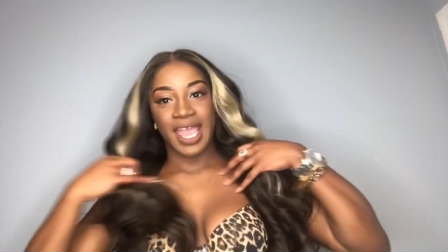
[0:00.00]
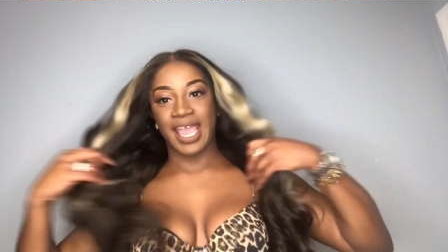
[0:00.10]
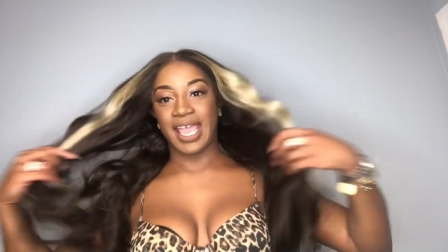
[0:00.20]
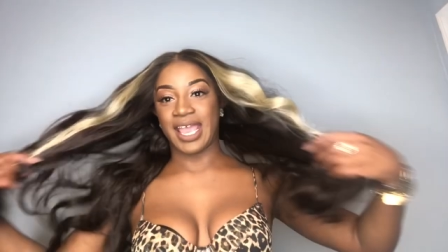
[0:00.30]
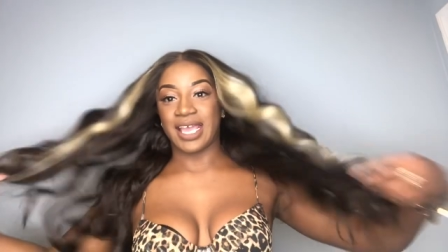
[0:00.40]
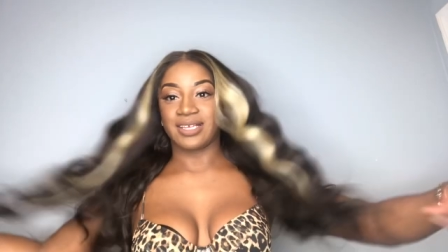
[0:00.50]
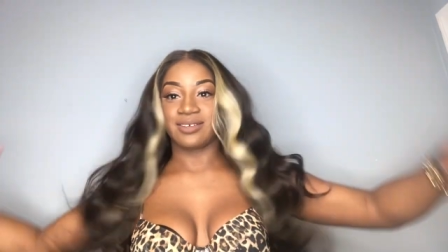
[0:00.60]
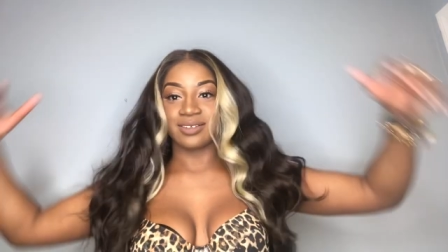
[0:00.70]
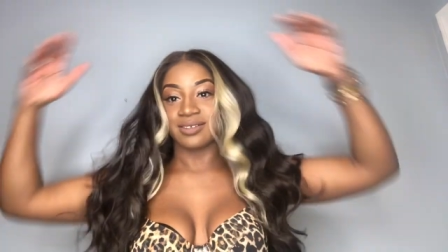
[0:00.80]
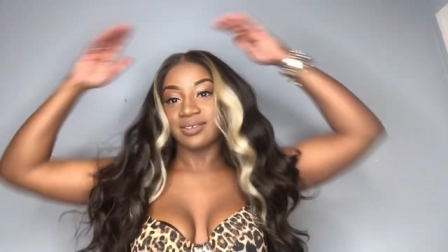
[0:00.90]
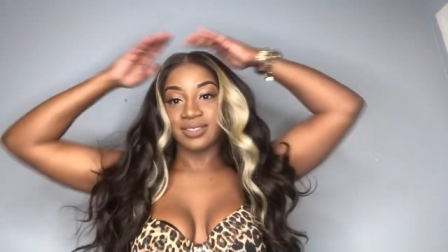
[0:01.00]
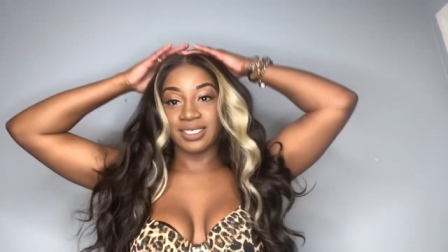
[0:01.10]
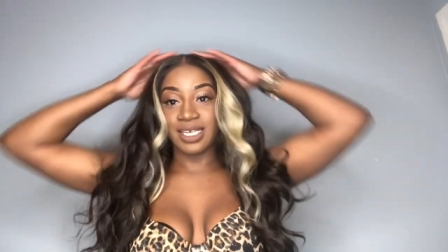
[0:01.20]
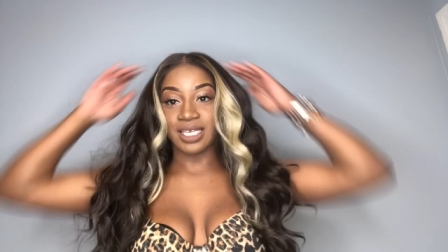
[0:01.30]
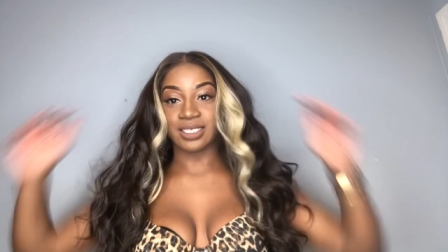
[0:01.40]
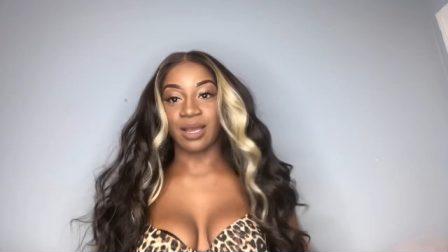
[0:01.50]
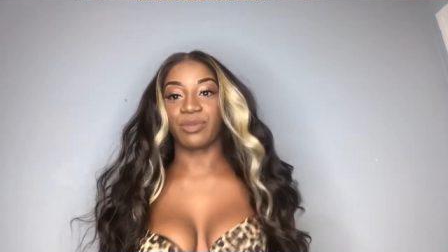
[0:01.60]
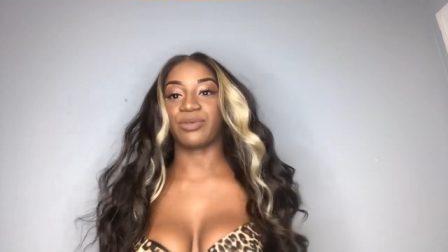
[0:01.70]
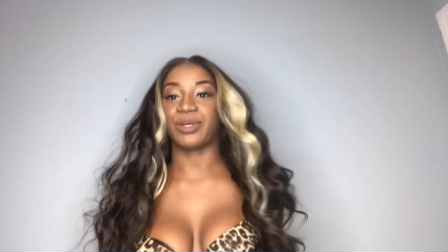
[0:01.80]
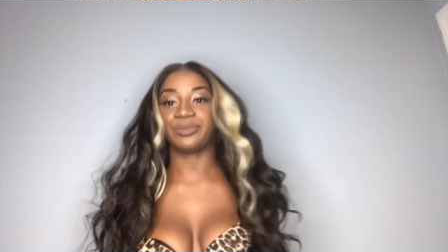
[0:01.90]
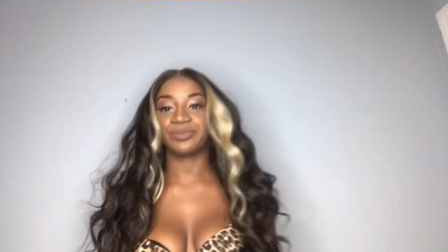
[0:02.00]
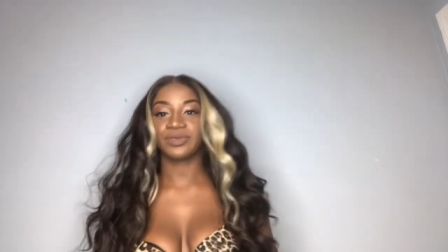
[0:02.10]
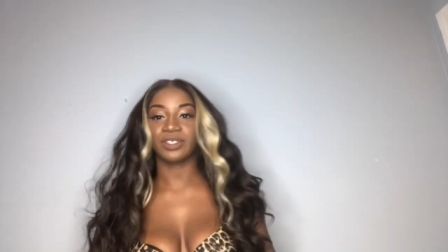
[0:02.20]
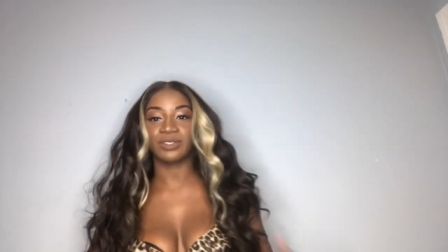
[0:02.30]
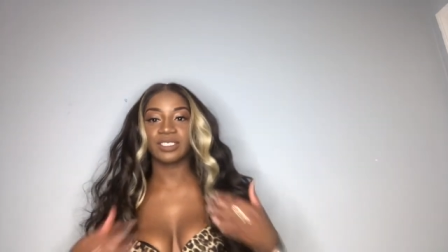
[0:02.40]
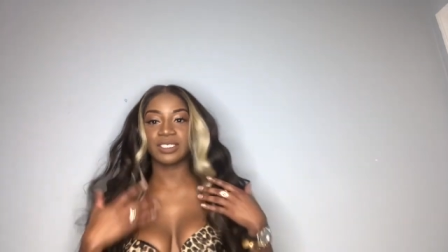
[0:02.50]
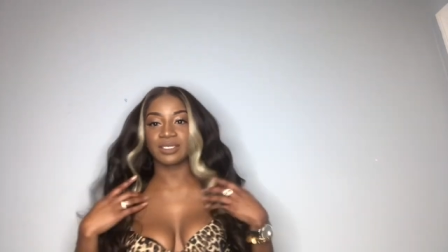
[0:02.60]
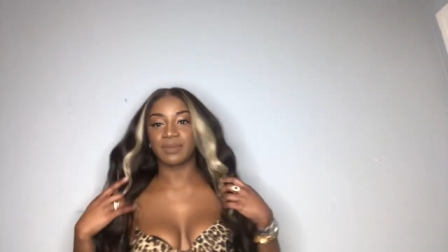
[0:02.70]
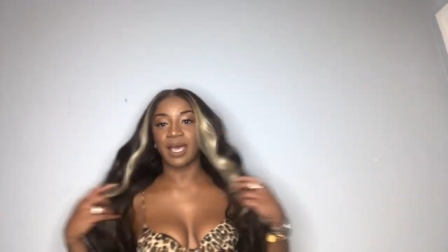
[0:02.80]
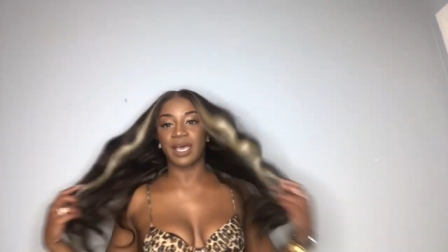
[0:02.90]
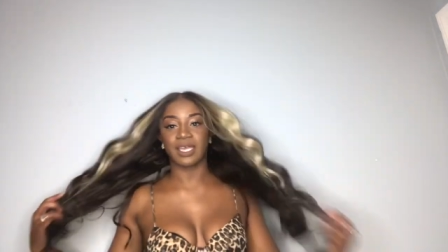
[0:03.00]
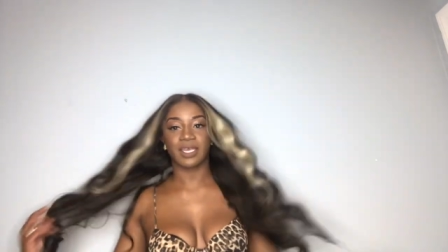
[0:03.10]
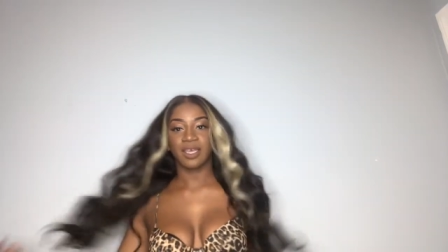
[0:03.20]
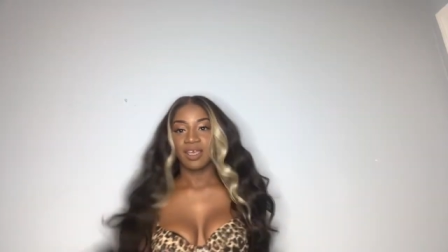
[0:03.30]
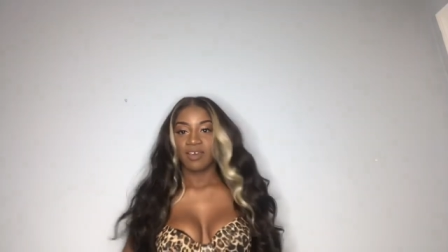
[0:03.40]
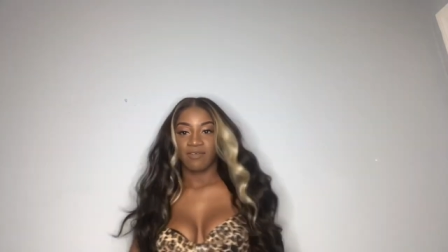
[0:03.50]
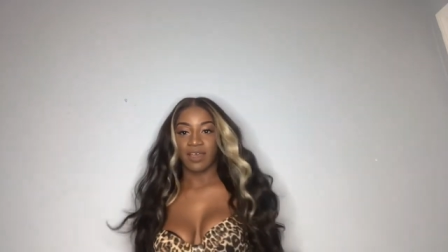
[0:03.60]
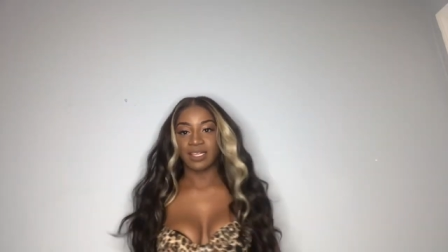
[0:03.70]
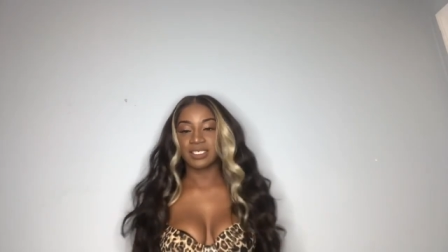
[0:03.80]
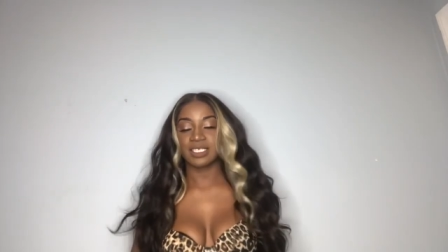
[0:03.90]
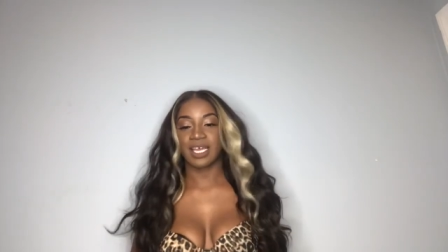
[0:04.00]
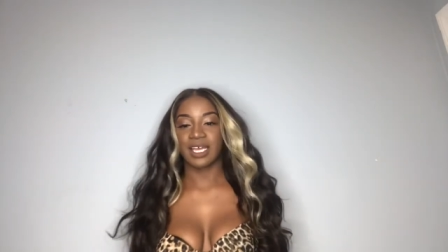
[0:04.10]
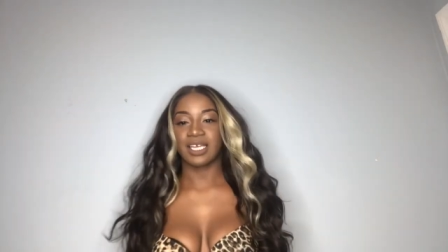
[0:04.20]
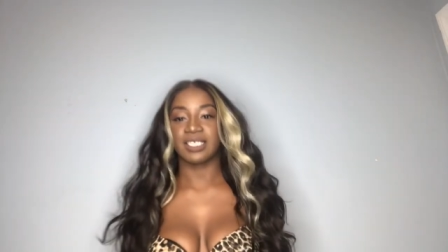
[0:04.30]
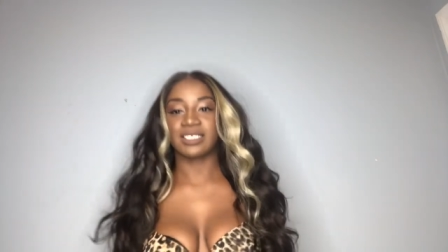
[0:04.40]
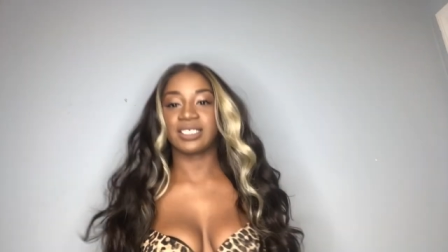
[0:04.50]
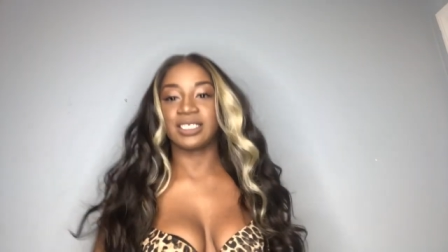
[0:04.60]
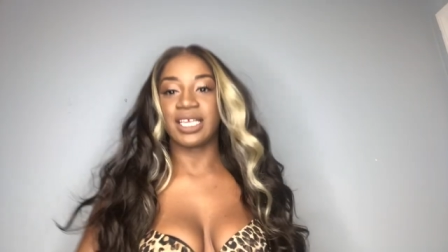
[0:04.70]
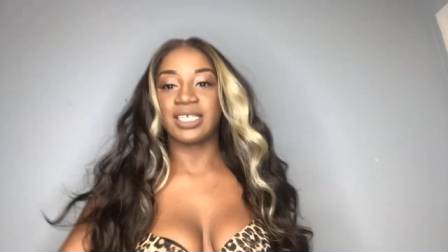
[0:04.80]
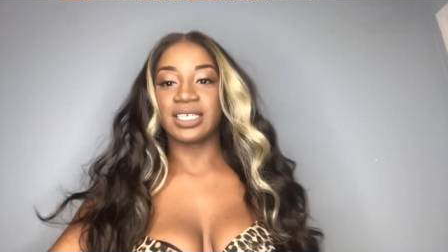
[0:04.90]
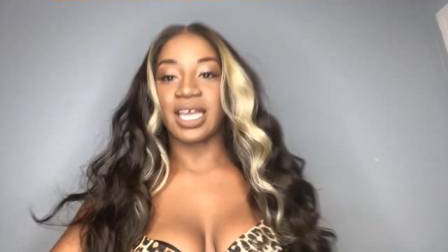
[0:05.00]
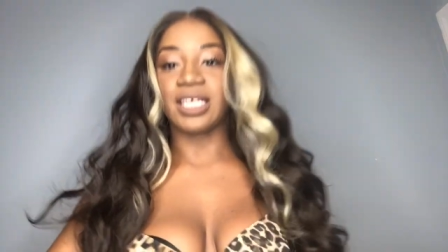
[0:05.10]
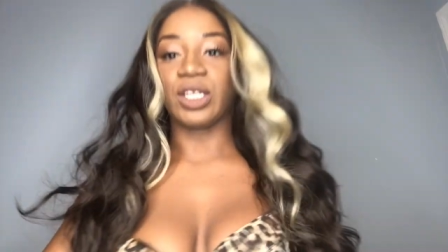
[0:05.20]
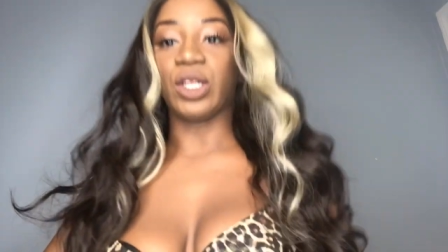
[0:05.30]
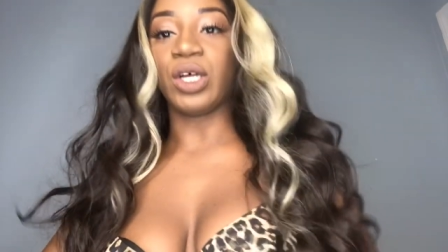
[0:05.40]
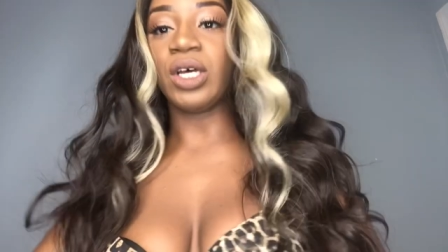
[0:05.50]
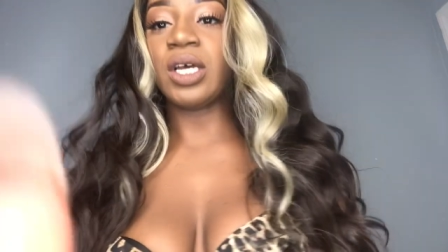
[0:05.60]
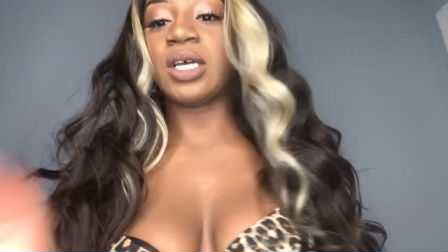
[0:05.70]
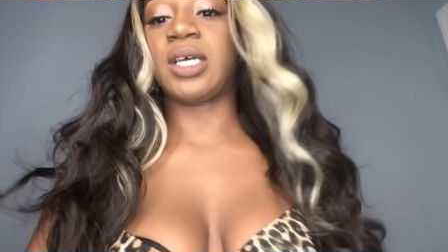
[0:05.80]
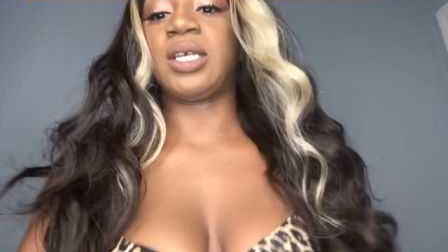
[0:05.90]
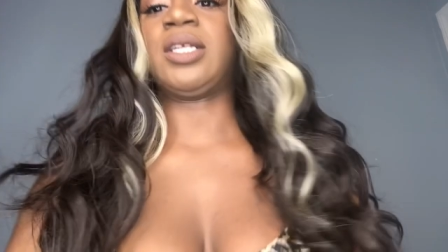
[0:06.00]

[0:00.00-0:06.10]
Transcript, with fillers: And she has come through. So this is my Valentine's date night look.